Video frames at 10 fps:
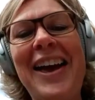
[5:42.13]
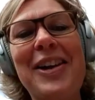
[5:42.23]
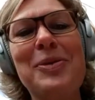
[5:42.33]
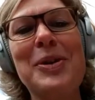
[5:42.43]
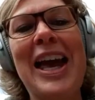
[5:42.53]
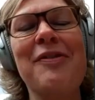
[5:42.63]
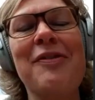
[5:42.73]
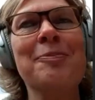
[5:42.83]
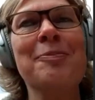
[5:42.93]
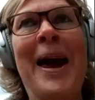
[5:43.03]
We have
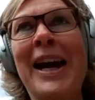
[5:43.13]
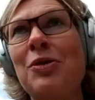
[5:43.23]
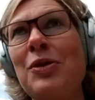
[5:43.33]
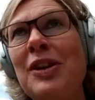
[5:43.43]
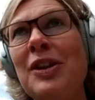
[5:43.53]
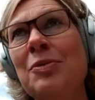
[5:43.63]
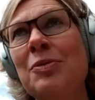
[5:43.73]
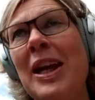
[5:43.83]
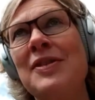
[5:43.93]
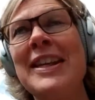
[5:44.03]
mackerel, we have
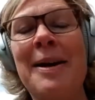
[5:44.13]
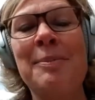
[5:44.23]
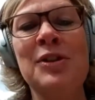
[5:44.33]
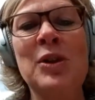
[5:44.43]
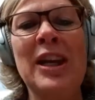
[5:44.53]
salmon, we have